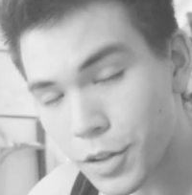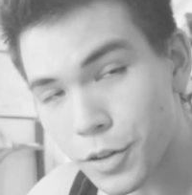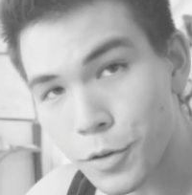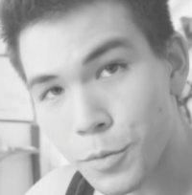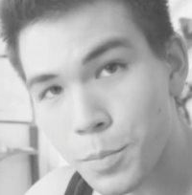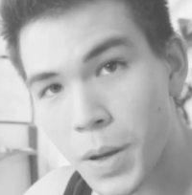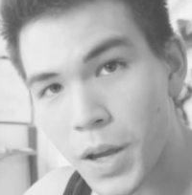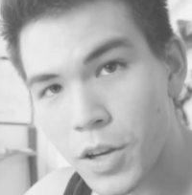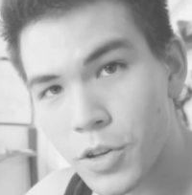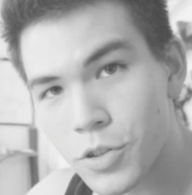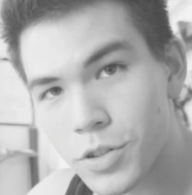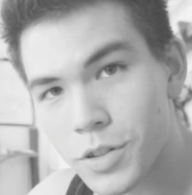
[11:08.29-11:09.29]
No,
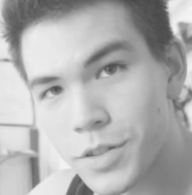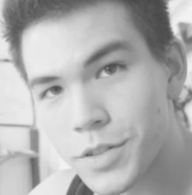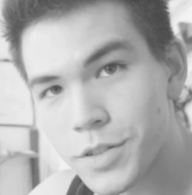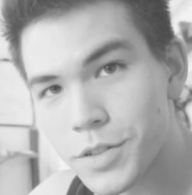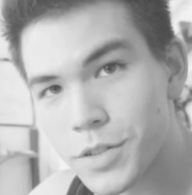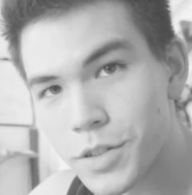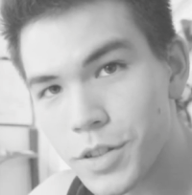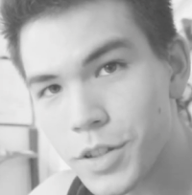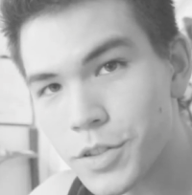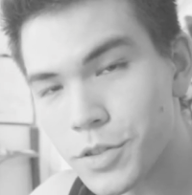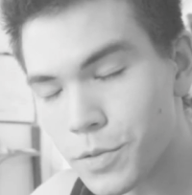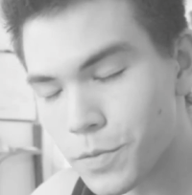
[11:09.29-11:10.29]
patience
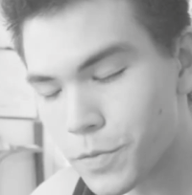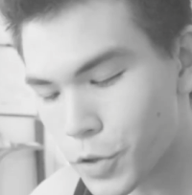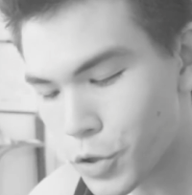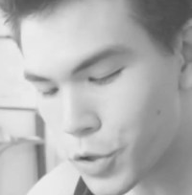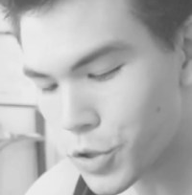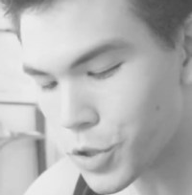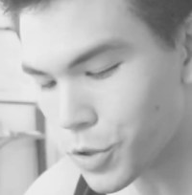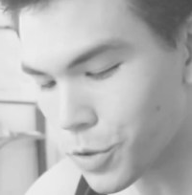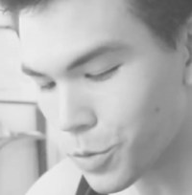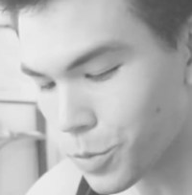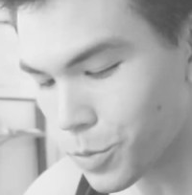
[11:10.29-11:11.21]
is a virtue.